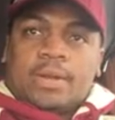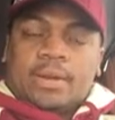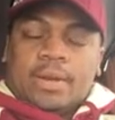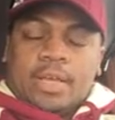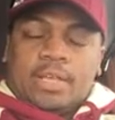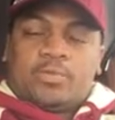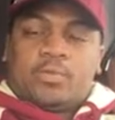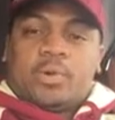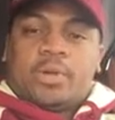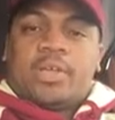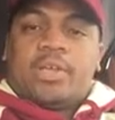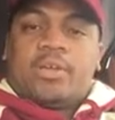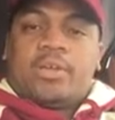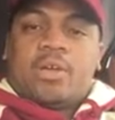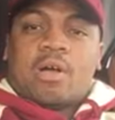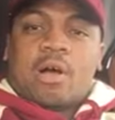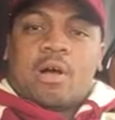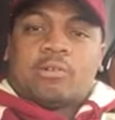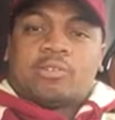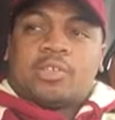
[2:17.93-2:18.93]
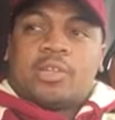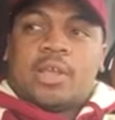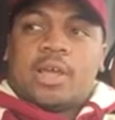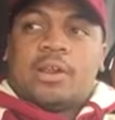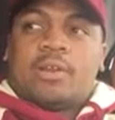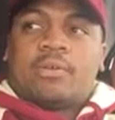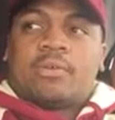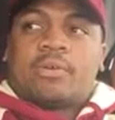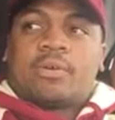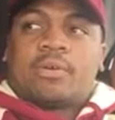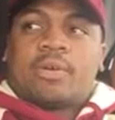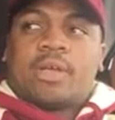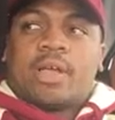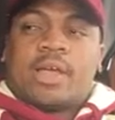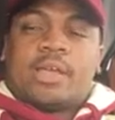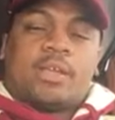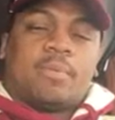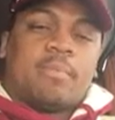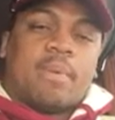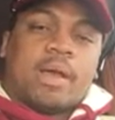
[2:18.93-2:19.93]
this will kill your alternator
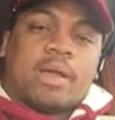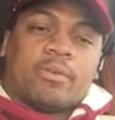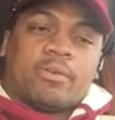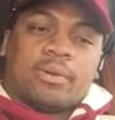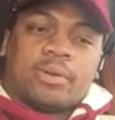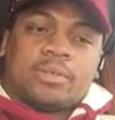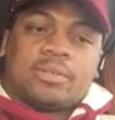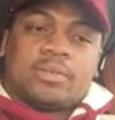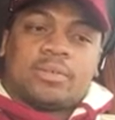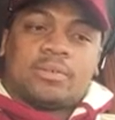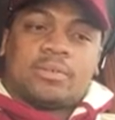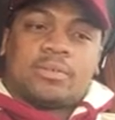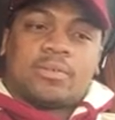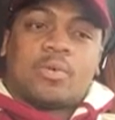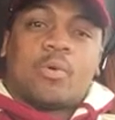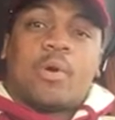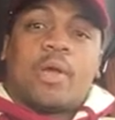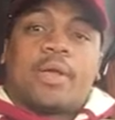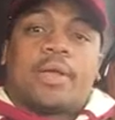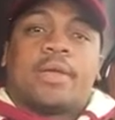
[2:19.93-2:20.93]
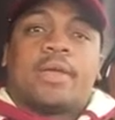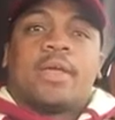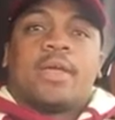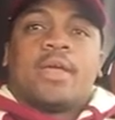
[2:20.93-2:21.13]
and your batteries quick.